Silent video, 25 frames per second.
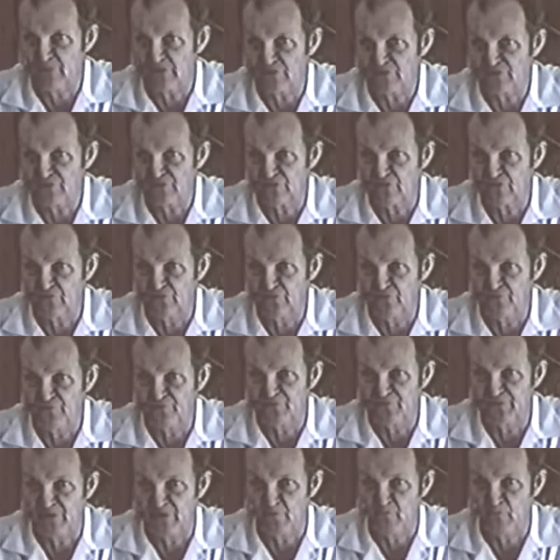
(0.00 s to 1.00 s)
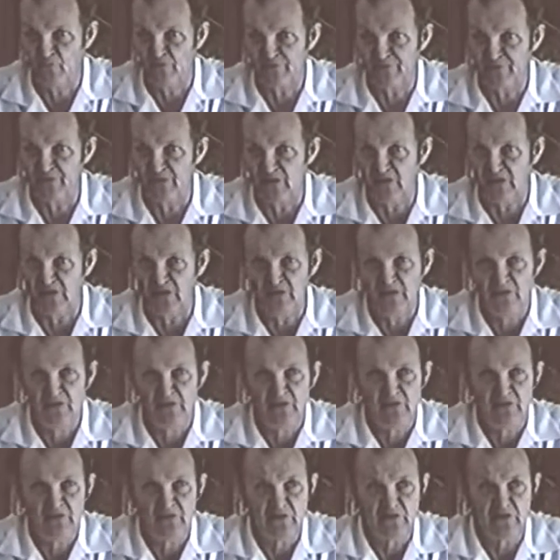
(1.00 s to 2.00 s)
party is going to do for them what they
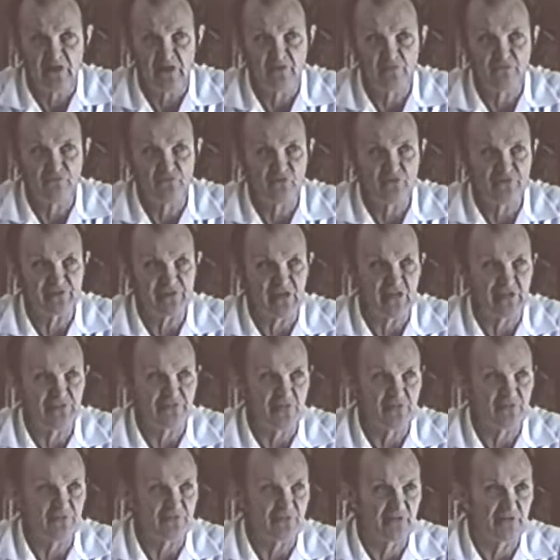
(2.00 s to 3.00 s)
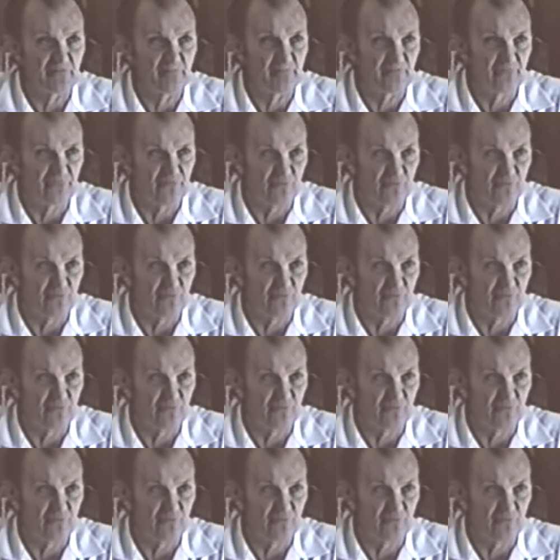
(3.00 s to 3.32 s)
have not had done for them